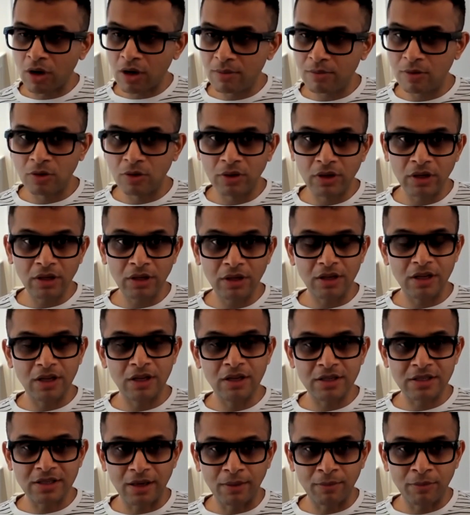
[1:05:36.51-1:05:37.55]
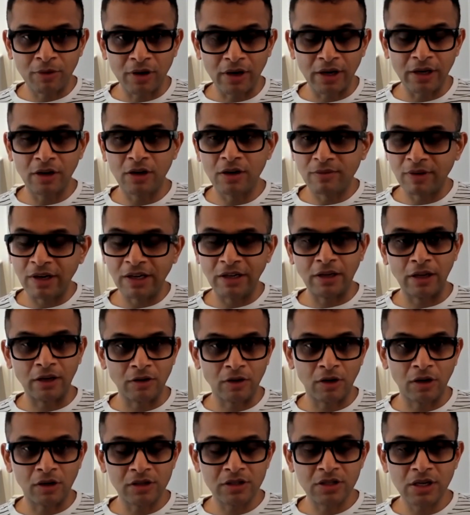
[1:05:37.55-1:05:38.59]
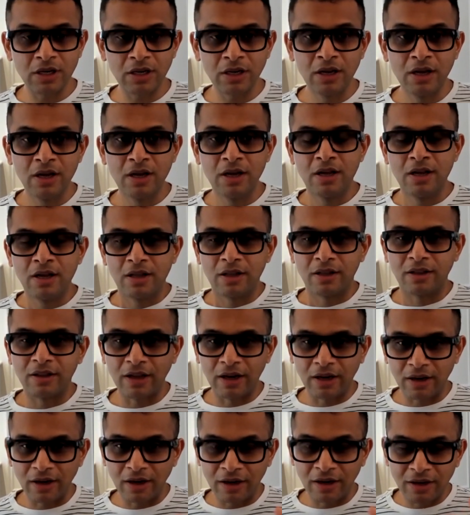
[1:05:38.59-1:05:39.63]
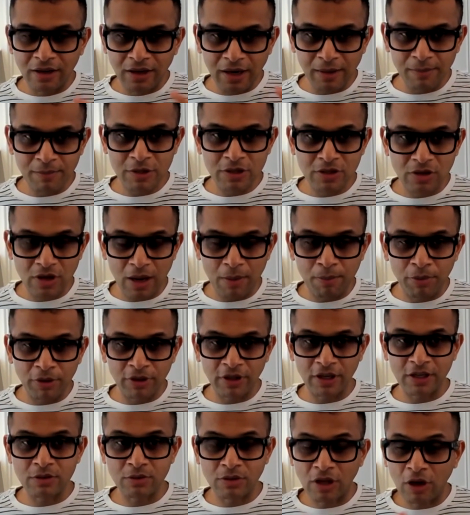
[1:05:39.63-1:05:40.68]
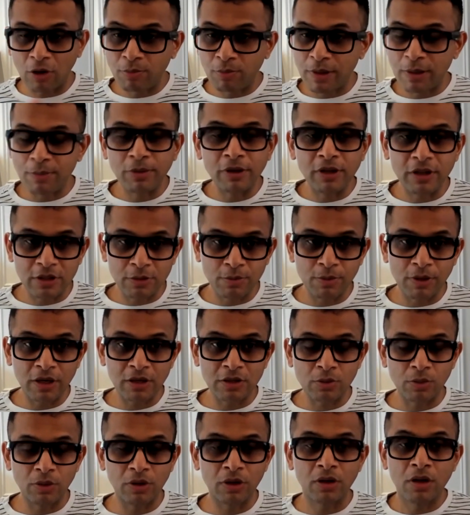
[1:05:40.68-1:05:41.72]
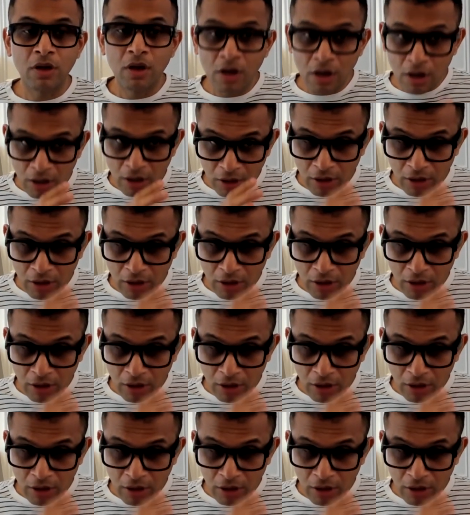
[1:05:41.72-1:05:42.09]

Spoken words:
What I'm doing is I'm trying to invent technology that attempts to empathize with how people experience work